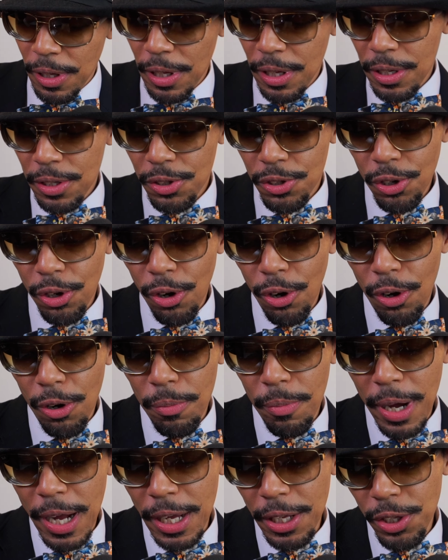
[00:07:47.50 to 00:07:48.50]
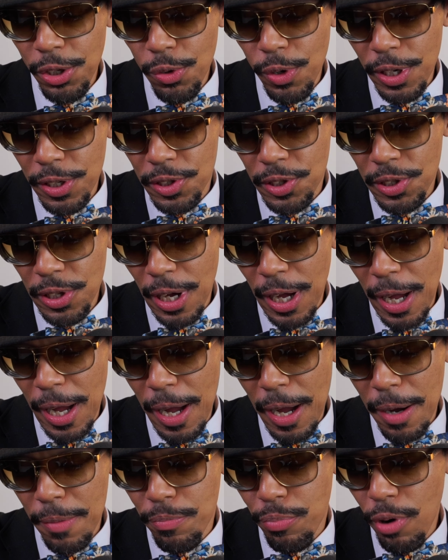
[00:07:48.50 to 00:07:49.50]
To all my U.S.
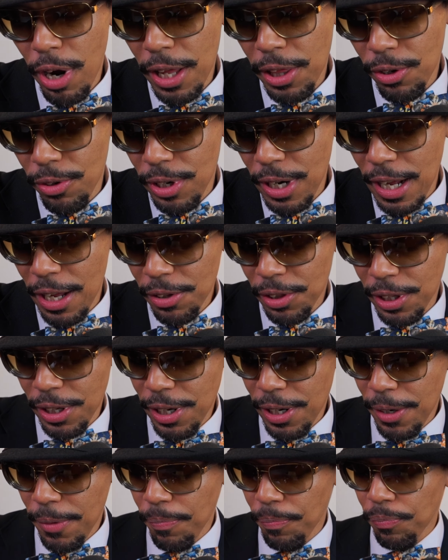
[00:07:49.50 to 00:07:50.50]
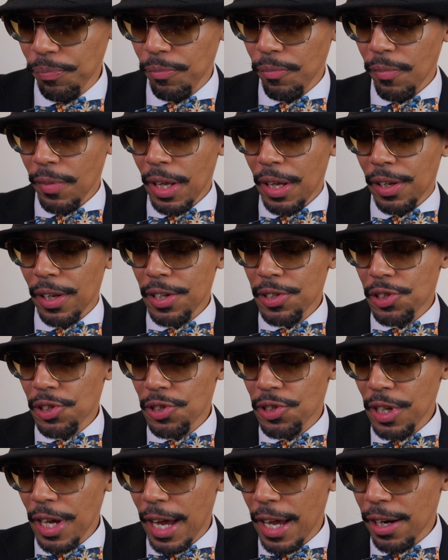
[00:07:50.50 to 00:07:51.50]
Brethren out there, let's just
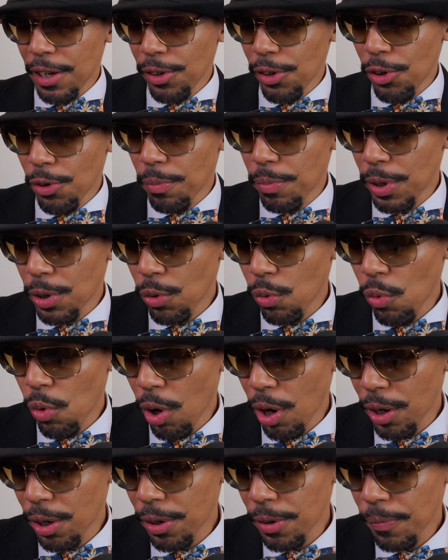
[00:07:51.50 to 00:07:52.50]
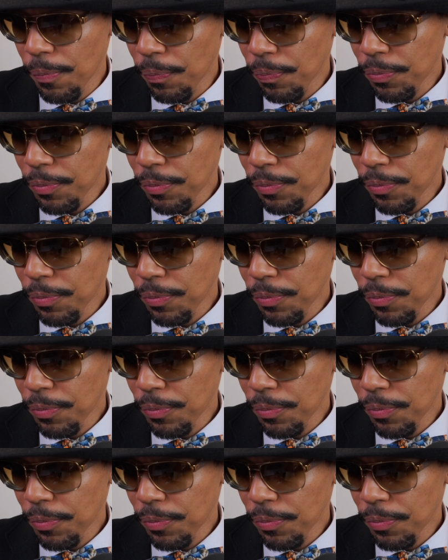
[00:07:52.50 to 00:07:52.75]
add a little bit of water